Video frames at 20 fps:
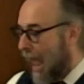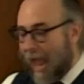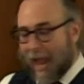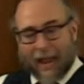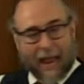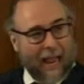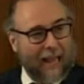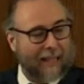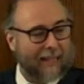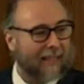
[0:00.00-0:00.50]

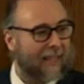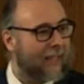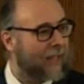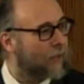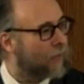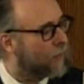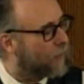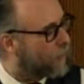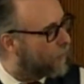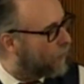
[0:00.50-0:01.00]
as
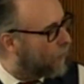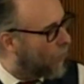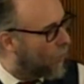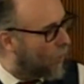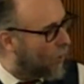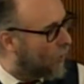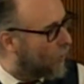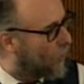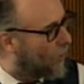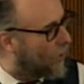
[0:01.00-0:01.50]
if we're
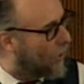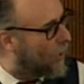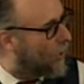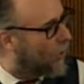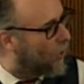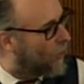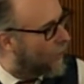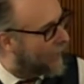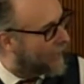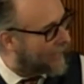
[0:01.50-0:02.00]
all going to
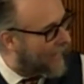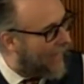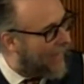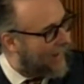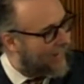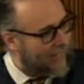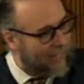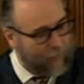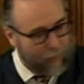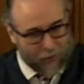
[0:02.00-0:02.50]
know
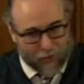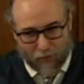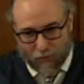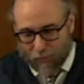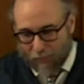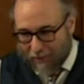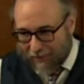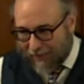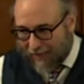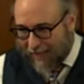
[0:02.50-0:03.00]
exactly which
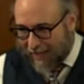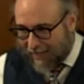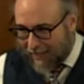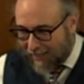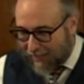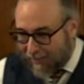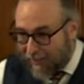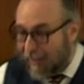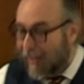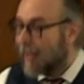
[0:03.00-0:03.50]
one that
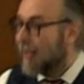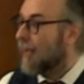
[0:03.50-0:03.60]
is.